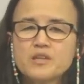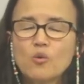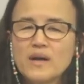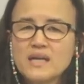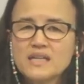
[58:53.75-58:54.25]

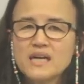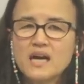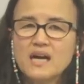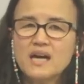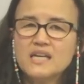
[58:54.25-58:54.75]
Well,
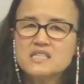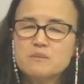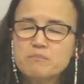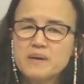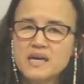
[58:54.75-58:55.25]
it
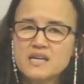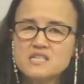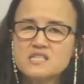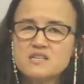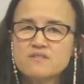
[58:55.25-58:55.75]

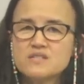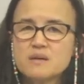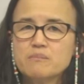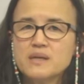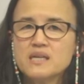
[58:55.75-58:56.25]
depends if
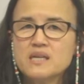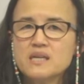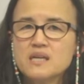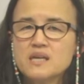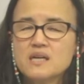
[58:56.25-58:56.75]
somebody.